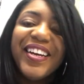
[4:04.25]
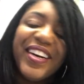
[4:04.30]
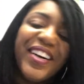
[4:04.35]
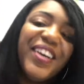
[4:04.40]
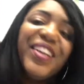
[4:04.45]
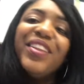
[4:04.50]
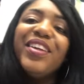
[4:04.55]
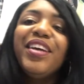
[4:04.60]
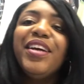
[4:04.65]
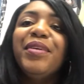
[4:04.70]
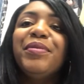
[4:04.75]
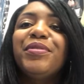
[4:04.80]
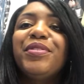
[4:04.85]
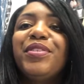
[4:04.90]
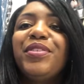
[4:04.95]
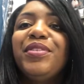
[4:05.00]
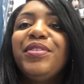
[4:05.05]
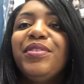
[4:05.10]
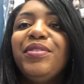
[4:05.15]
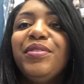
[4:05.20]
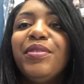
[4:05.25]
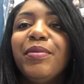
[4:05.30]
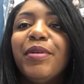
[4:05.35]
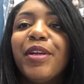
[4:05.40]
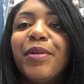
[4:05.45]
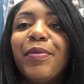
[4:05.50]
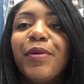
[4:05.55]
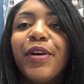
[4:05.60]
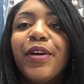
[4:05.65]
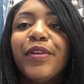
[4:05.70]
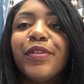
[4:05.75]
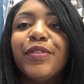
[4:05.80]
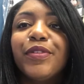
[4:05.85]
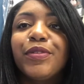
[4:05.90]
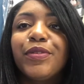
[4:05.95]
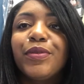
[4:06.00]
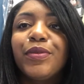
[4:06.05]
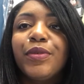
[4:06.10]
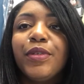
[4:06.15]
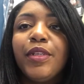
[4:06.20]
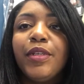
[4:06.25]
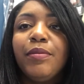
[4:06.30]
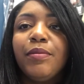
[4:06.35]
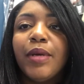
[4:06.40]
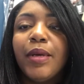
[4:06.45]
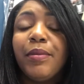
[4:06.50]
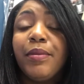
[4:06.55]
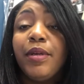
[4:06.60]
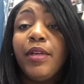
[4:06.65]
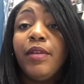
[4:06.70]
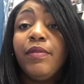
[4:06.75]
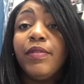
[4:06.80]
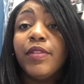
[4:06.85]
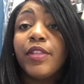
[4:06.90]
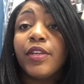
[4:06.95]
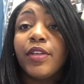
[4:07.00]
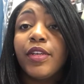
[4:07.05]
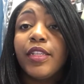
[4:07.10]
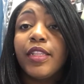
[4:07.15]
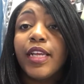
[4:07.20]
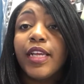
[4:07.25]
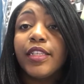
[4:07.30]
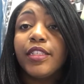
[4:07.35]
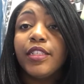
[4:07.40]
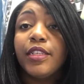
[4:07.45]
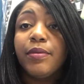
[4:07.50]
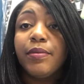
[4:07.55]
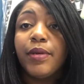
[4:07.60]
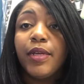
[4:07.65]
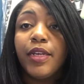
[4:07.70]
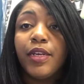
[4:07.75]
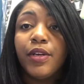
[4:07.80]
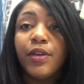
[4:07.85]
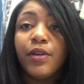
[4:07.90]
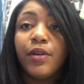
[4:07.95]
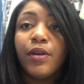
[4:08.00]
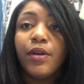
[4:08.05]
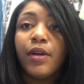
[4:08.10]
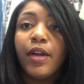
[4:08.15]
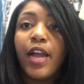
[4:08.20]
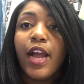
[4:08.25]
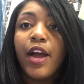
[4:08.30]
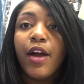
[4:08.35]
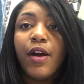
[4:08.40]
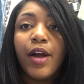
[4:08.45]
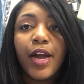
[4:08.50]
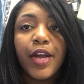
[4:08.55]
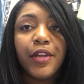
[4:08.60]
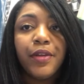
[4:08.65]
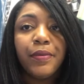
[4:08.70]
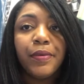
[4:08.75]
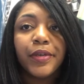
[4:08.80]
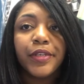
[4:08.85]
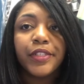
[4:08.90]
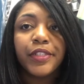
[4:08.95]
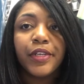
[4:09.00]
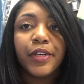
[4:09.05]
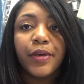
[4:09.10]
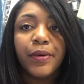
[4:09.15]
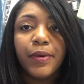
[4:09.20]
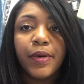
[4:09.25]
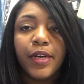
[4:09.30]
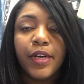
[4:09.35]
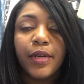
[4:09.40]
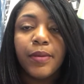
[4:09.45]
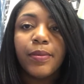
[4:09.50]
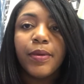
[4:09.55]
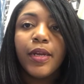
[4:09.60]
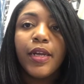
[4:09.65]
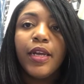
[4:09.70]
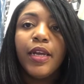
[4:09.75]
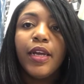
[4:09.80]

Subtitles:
all the way up to the better part of 20, maybe even 30,000, depending on how high you want it to go up,